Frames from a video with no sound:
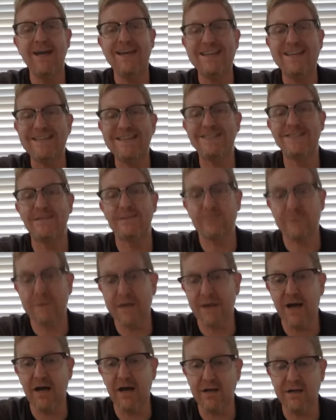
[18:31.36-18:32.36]
is the
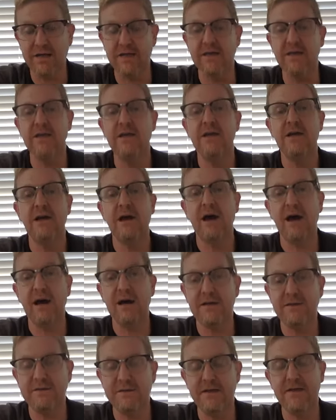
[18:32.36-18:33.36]
reality
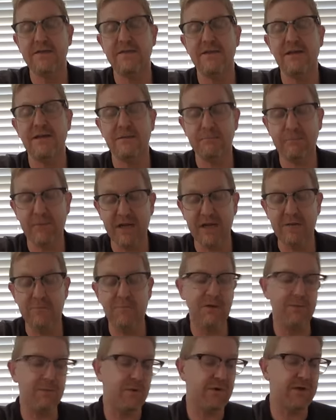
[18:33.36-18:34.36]
uh, then that many
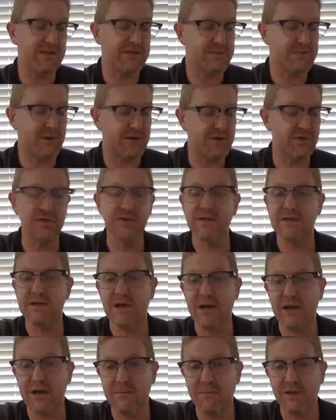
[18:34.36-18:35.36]
people, especially
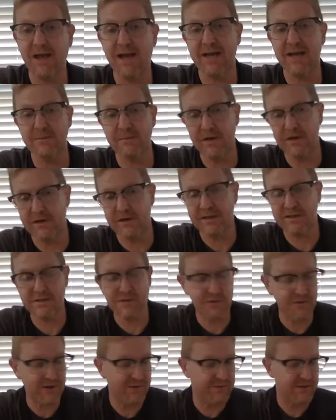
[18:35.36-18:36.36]
uh, Black Americans,
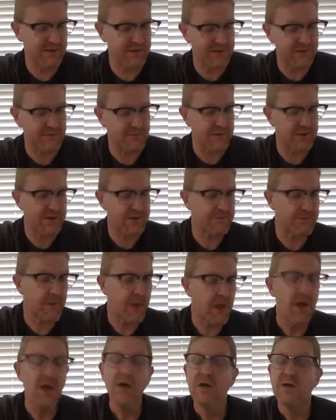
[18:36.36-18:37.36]
do have to live with.
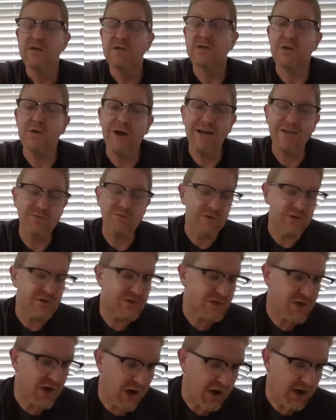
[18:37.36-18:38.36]
So as we're
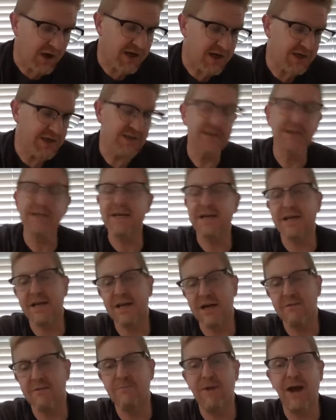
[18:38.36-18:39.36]
talking then
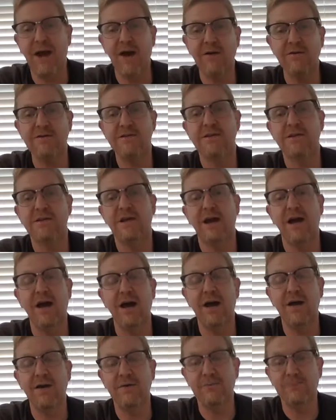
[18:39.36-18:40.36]
about
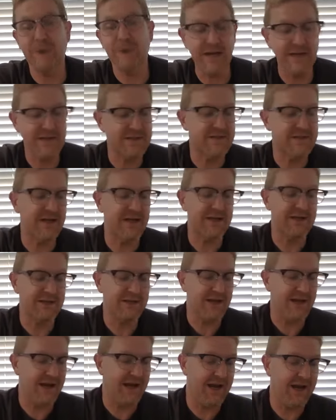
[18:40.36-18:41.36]
uh, race and,
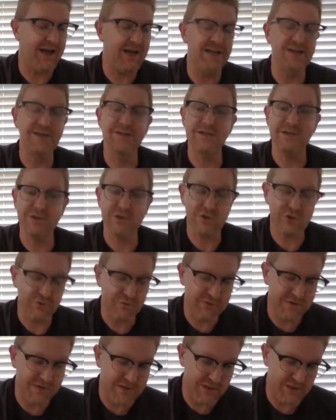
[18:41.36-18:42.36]
and the
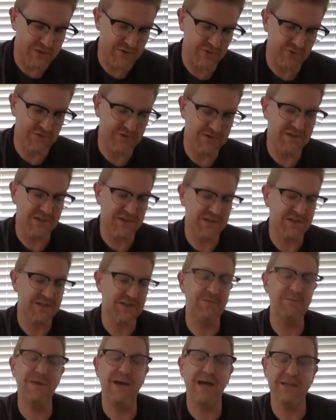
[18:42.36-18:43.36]
judicial
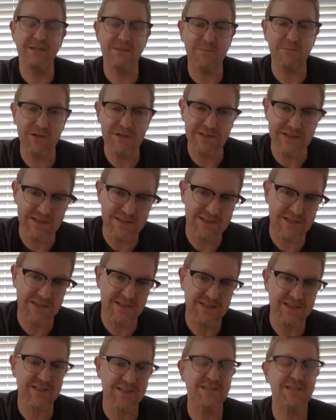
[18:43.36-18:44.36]
system and the policing
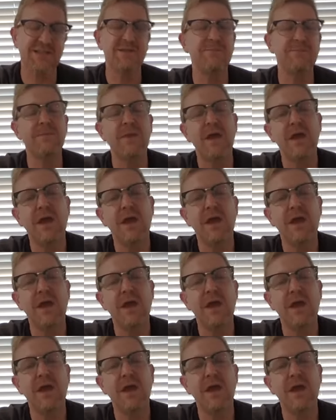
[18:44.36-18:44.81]
system,